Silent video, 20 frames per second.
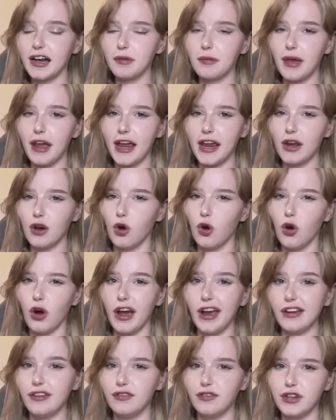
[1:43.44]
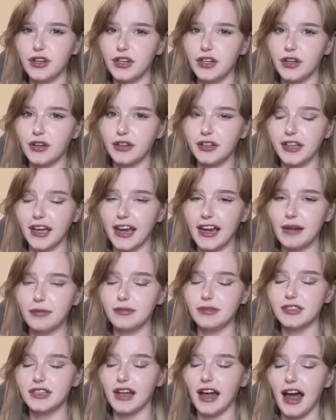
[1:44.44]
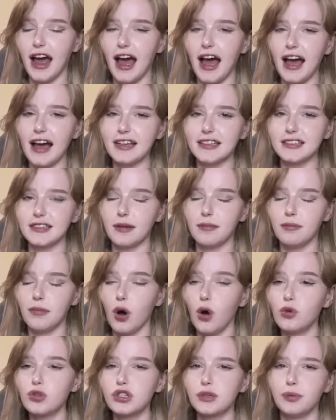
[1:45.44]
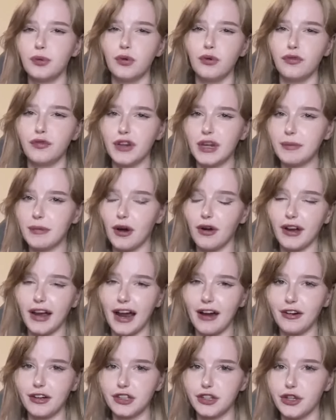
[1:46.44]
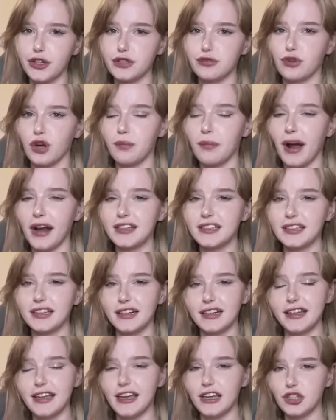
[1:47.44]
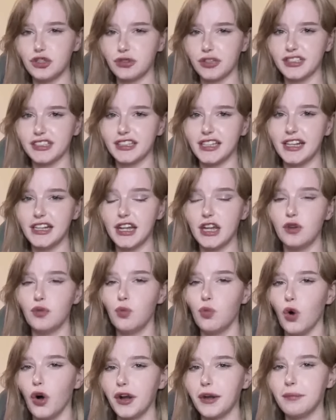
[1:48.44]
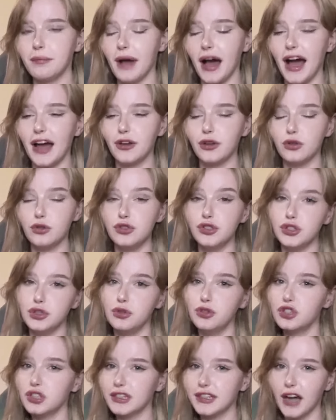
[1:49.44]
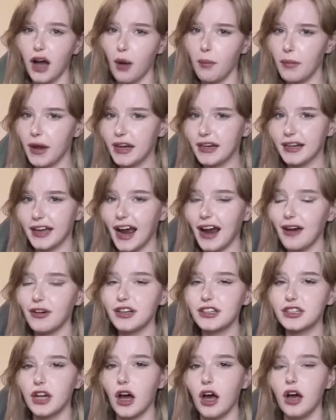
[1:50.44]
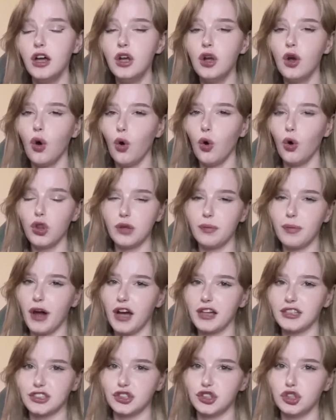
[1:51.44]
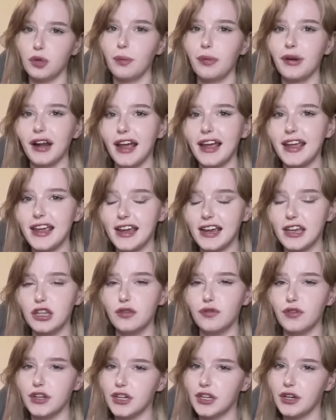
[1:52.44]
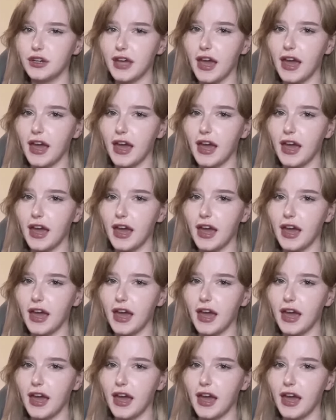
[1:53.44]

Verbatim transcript: anime or a video game that has multiple female characters romantically interested in one man who's usually our main character or the person you're playing in the video